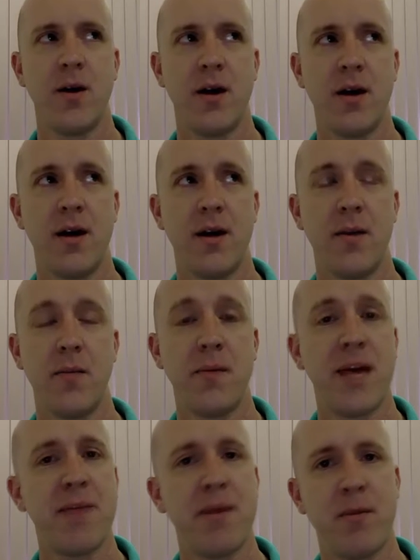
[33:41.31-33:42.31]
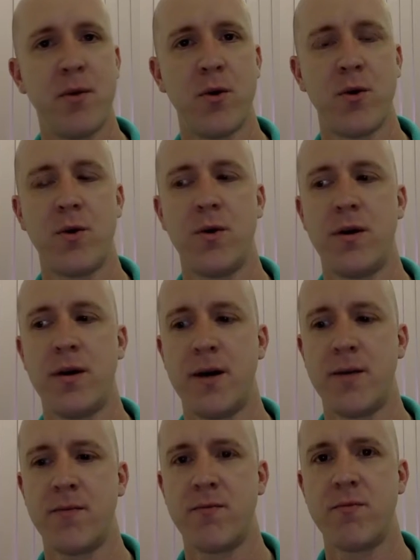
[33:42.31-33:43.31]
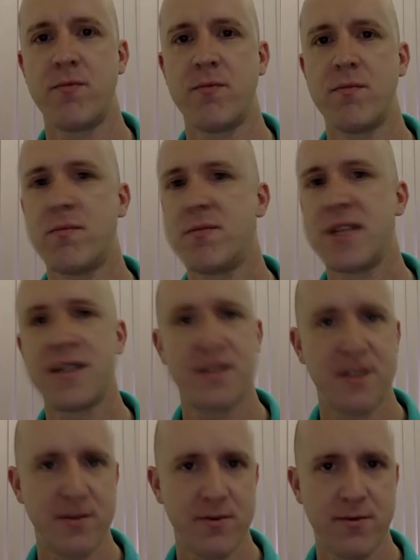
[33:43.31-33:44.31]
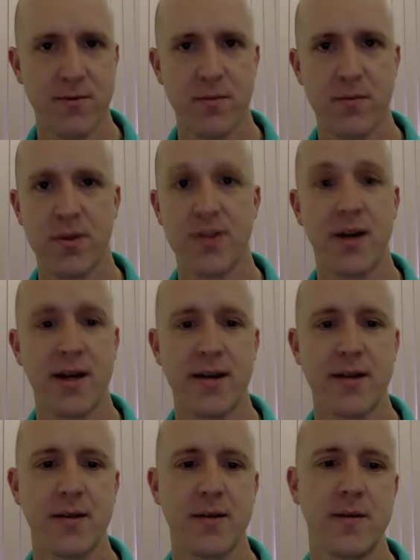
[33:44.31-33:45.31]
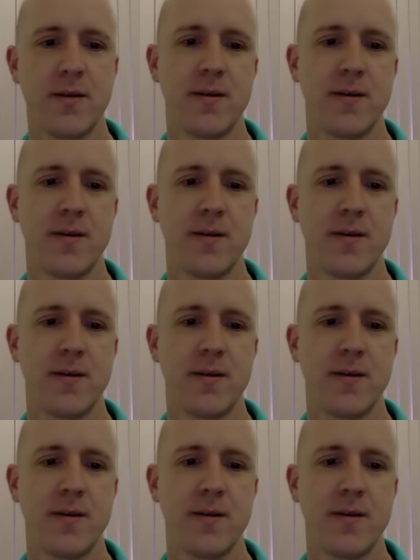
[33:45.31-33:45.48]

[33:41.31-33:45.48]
uh, may be more um, sensitive, precise.